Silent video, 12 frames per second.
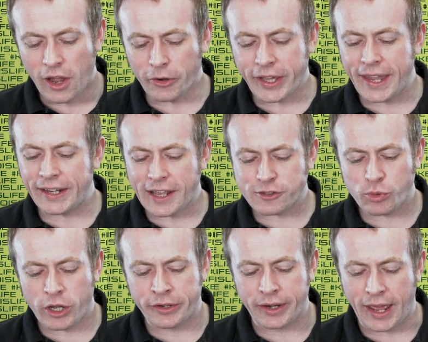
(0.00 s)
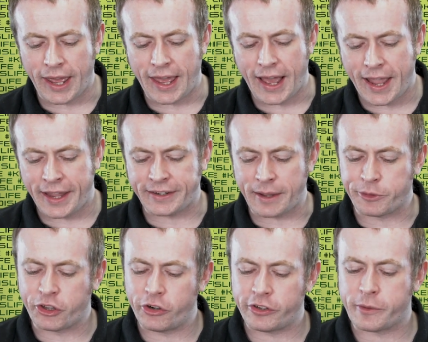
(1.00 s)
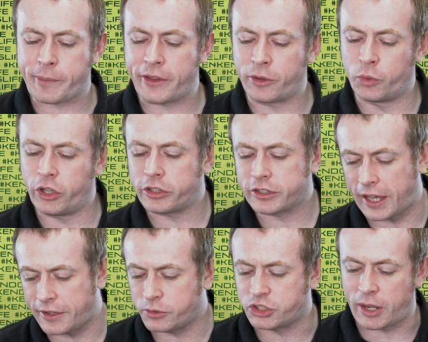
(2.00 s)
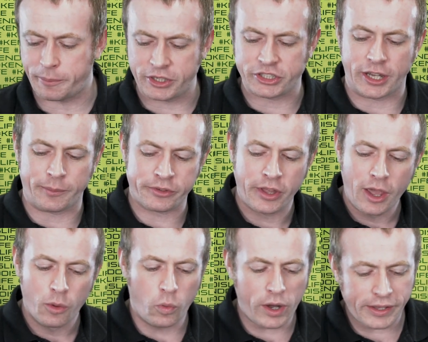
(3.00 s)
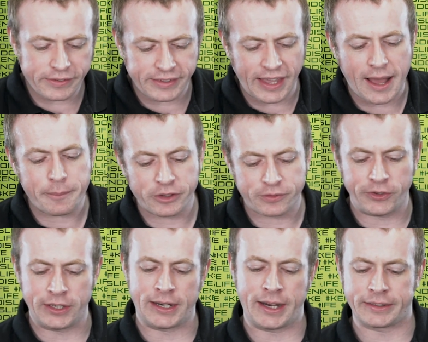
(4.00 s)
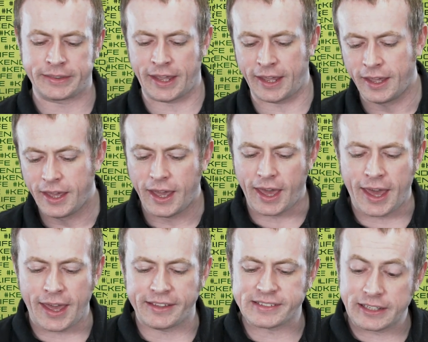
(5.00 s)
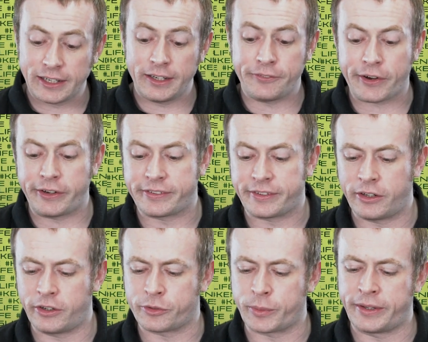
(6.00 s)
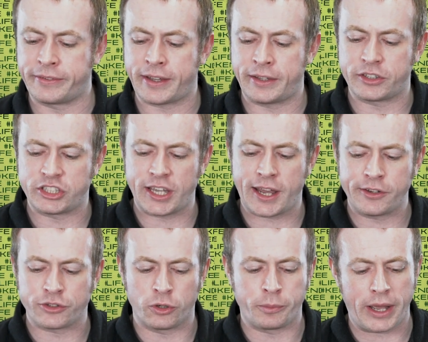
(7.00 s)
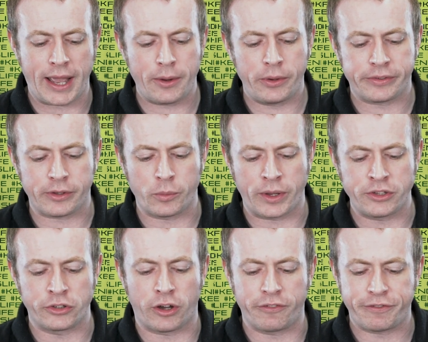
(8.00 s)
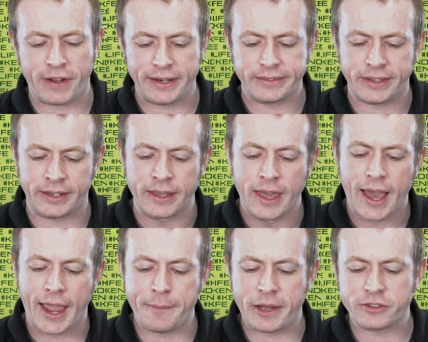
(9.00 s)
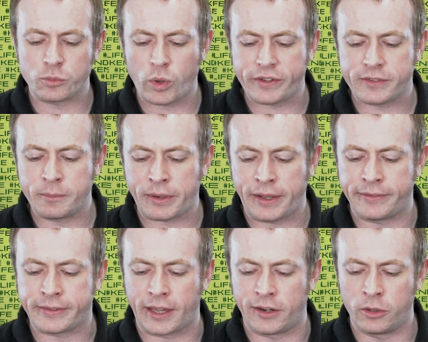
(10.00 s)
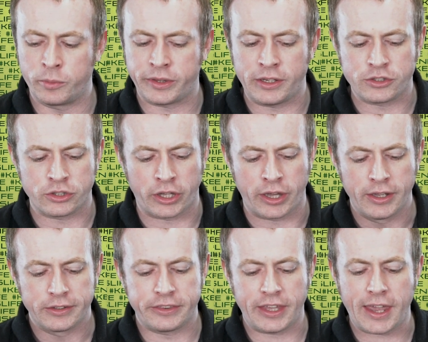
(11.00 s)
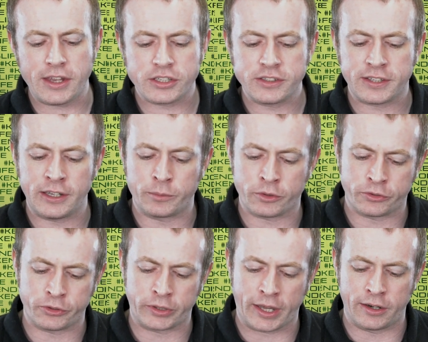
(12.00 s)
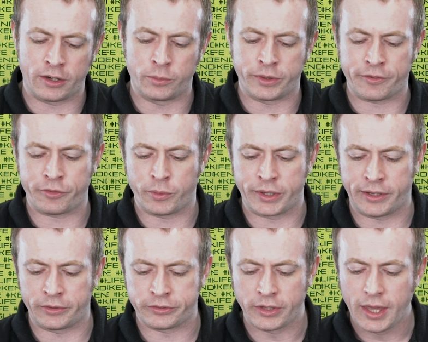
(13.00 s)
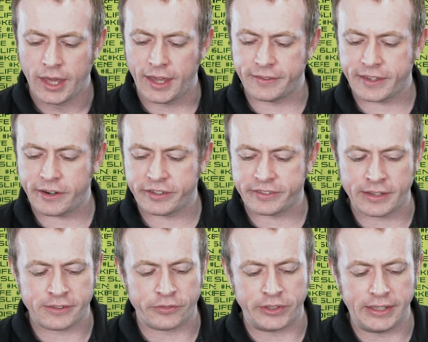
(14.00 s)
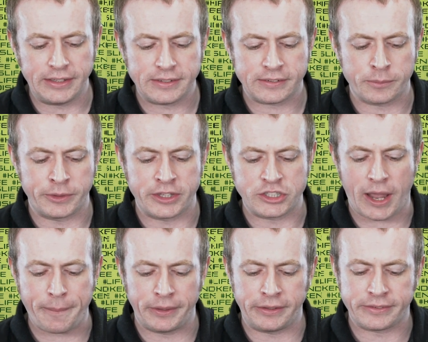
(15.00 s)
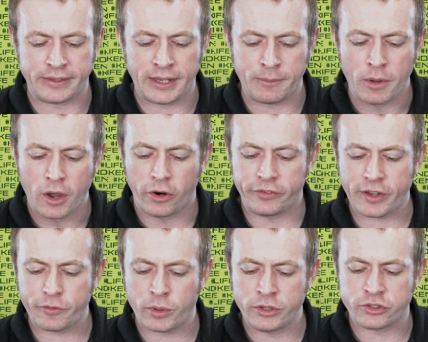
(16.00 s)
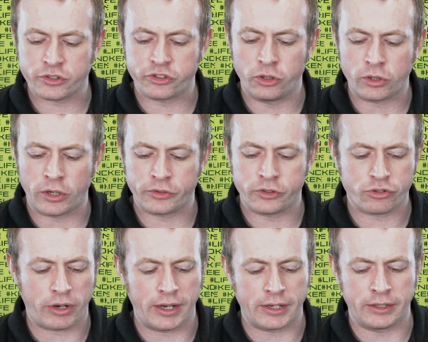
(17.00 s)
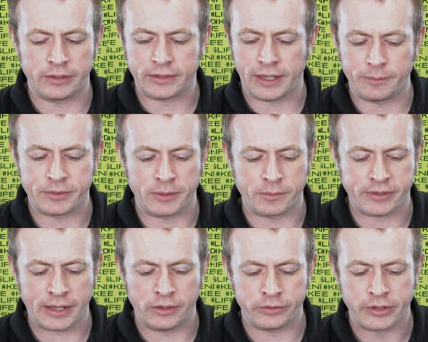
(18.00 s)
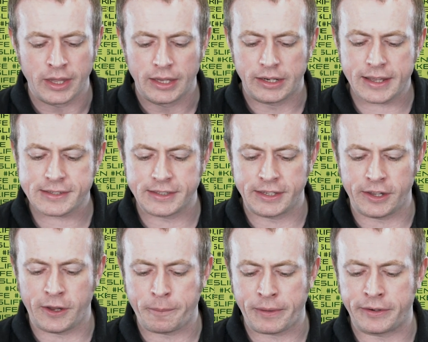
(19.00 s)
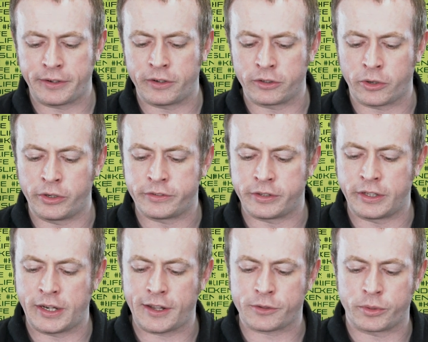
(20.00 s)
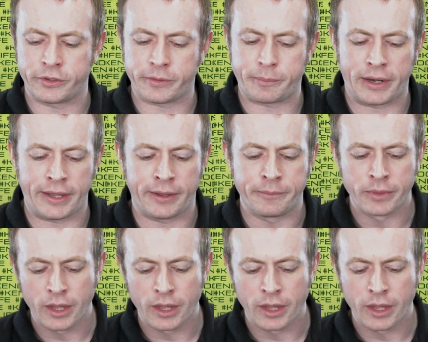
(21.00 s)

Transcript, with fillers: Okay, last one. Uh, hi Andy, I'm curious about the World Kendo Championships. What is the atmosphere like there? Uh, it's clearly very serious when inside the Shiaijo, but how is it when you're not fighting? I imagine Western players get along with each other. Do the Asian teams also get along with everyone else? Is there a sense of elitism in the Japanese team, or is everyone just too concentrated and keep to themselves? Lastly, are you planning on going to the next one as a player?